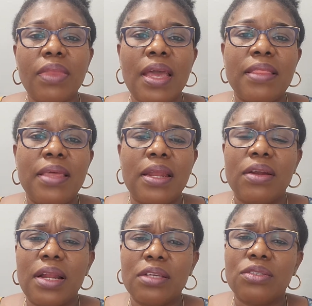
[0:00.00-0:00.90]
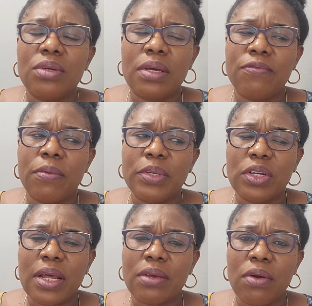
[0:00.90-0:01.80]
And then another
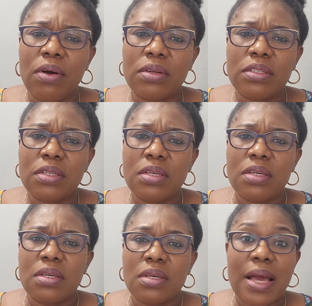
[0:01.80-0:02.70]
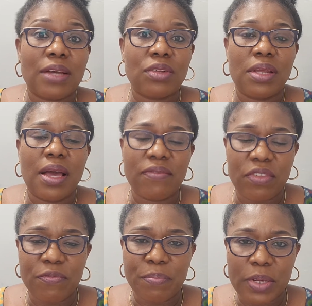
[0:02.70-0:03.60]
information I got, I actually have
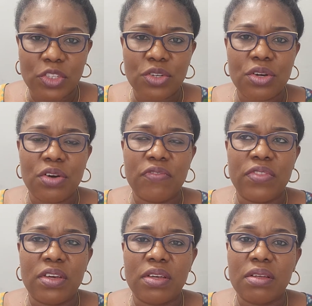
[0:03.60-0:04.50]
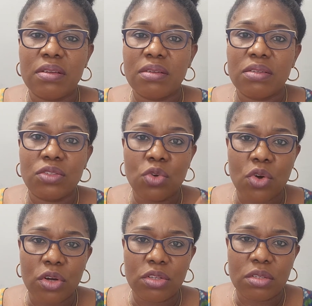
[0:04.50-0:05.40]
the picture of the
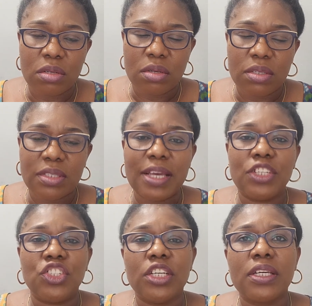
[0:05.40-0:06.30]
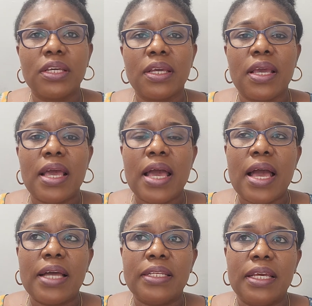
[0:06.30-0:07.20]
so-called side chick,
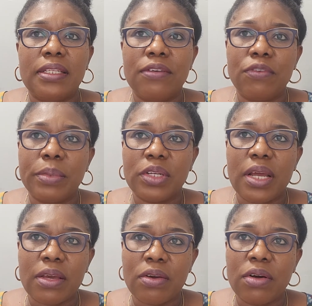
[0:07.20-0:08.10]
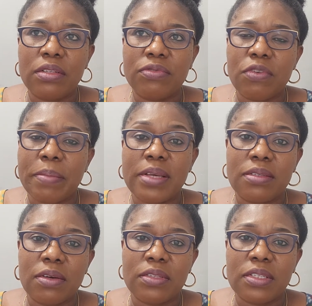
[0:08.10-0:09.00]
and then the information I got from my
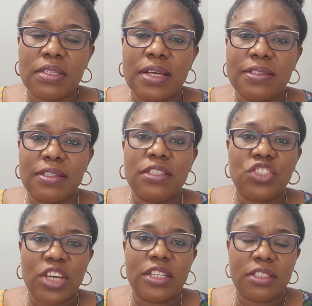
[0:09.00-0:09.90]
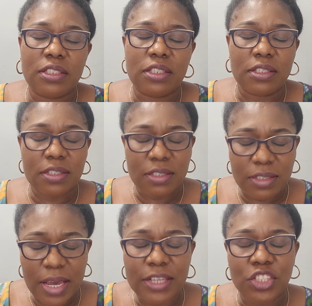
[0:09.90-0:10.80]
sources that this
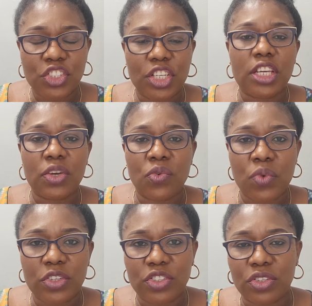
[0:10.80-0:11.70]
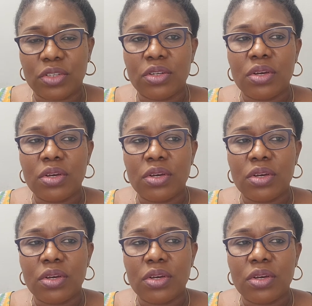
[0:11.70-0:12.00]
side chick in question